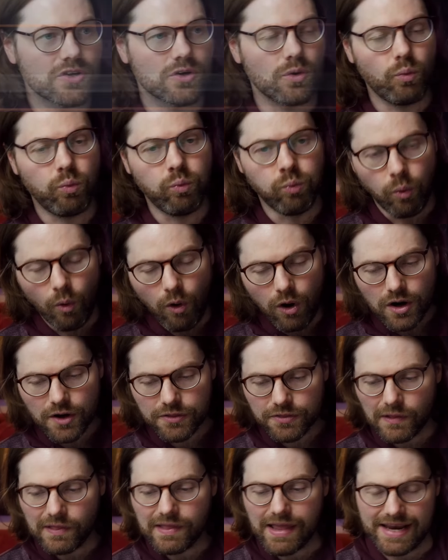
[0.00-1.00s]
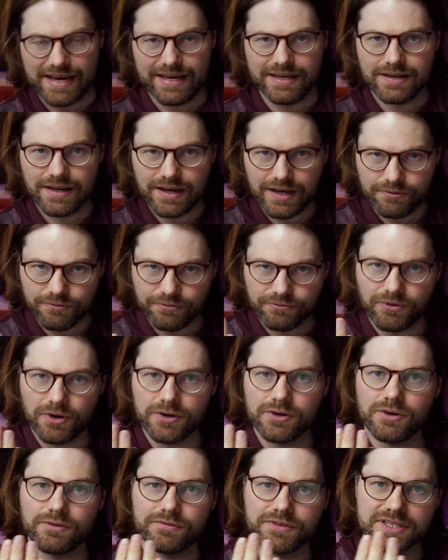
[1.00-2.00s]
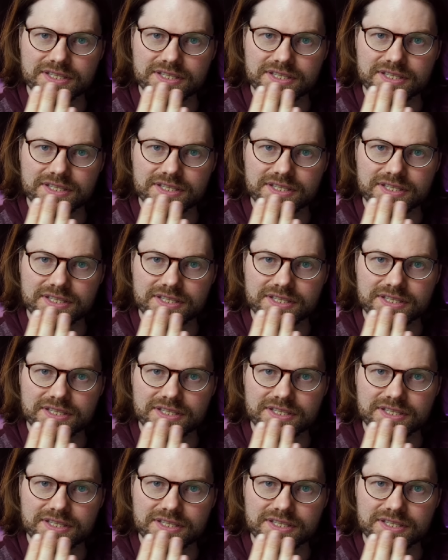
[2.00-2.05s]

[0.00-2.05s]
going to walk the line in front of the